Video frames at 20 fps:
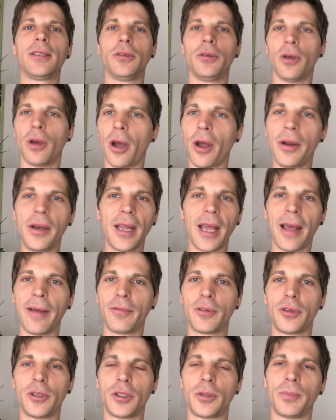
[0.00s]
You only
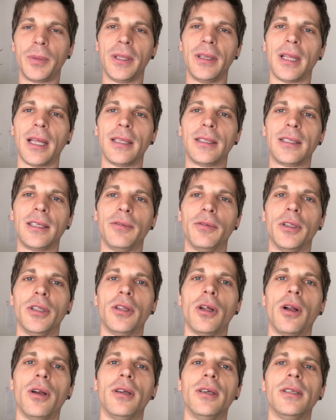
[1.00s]
have to spend that
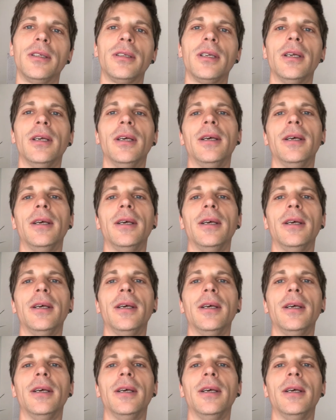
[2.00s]
$7.